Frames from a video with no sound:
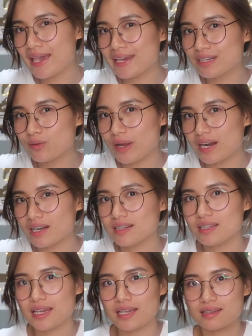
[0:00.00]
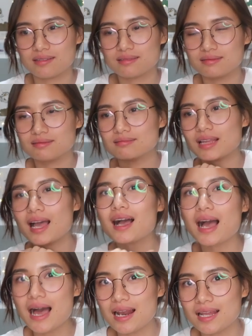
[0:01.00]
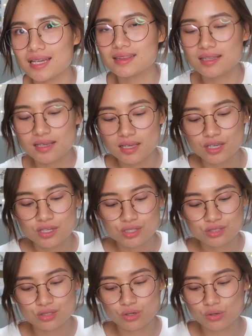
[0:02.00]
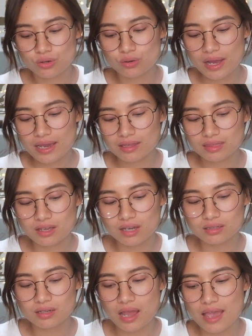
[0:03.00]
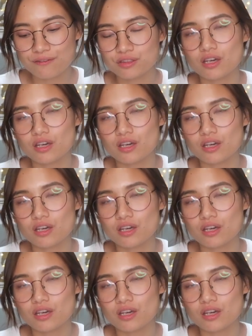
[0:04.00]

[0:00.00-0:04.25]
anywhere, like nakakalat. So I thought I've